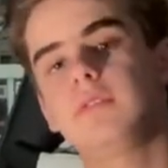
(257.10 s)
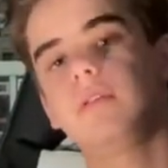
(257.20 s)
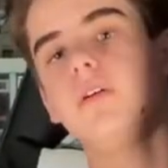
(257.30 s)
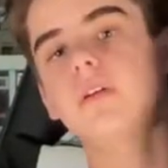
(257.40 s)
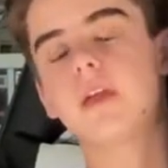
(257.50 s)

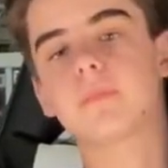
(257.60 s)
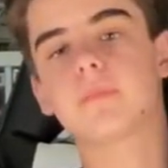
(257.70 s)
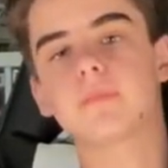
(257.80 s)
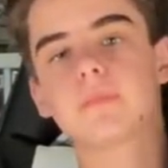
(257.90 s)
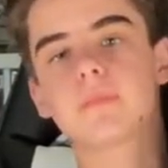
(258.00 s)
Okay,
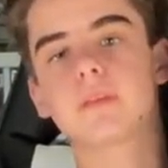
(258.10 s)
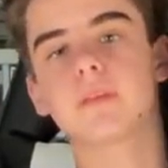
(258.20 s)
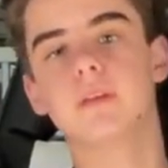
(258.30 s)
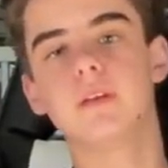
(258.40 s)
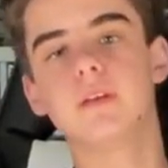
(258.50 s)

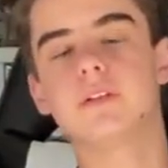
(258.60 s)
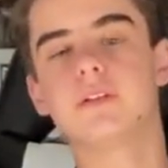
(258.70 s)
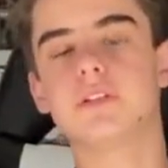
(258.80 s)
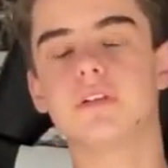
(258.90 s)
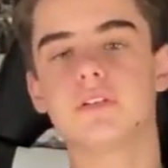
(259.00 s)

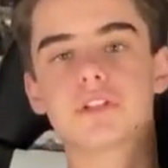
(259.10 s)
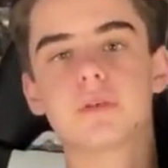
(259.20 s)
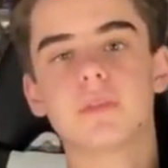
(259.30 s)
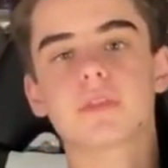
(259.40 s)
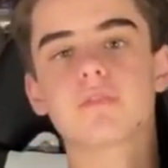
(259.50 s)
so there
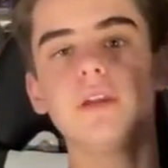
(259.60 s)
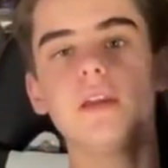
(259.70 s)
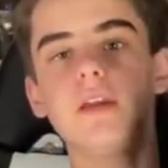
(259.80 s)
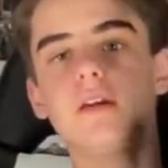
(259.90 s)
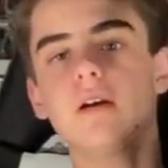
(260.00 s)
should be
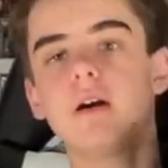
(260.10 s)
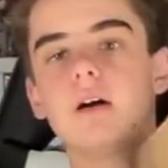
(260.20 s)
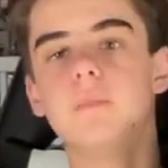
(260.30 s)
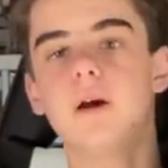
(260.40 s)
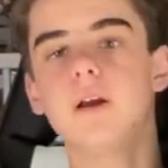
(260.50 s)
three
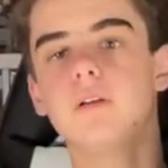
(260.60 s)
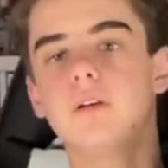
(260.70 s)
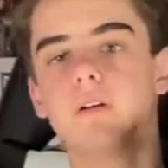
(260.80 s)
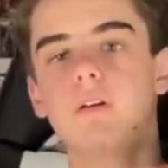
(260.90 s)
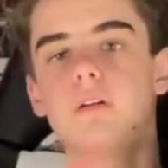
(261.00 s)

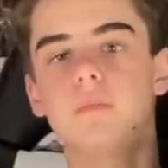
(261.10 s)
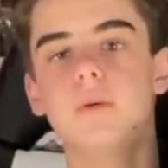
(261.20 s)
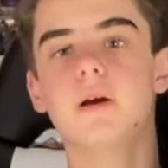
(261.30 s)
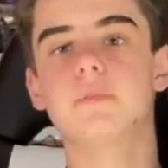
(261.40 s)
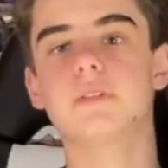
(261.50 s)
Ironheart
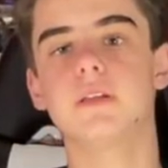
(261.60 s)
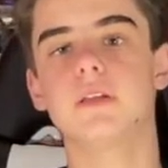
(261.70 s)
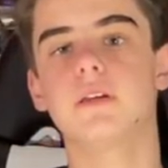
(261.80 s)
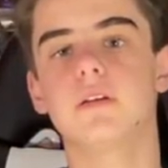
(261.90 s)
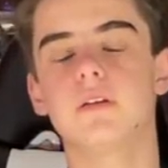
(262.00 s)
pops in
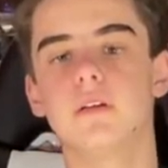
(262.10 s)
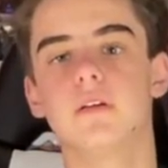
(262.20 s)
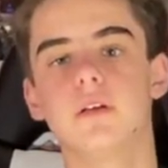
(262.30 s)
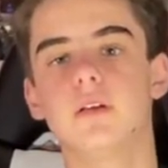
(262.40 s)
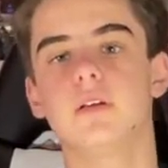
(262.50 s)
here.
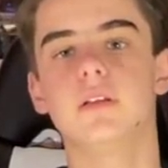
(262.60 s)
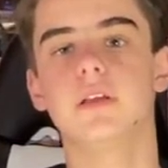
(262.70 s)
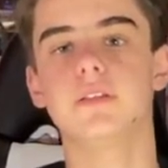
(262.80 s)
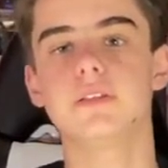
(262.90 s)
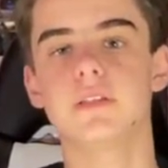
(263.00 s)

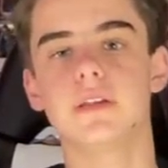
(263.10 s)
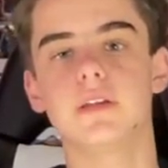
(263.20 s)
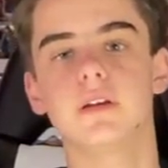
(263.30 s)
Let's see